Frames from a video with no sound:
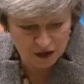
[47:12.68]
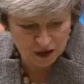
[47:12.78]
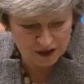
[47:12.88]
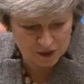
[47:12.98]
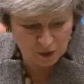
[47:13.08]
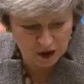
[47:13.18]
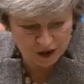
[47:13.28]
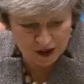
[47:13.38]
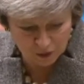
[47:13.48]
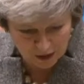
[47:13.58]
which is
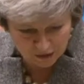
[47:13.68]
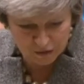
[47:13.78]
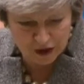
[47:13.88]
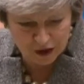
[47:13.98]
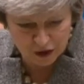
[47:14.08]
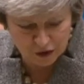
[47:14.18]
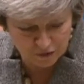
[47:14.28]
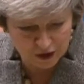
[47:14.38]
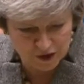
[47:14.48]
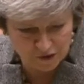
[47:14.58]
working with the EU
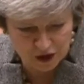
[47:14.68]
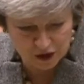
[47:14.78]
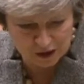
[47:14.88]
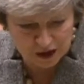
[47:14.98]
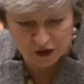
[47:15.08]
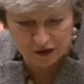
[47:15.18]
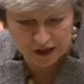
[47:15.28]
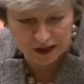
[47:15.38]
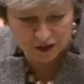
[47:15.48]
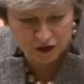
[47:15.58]
for those further political and
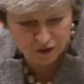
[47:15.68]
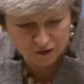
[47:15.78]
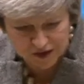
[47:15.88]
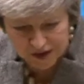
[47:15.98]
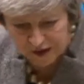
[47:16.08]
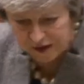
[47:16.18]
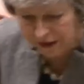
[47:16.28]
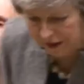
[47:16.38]
legal assurances.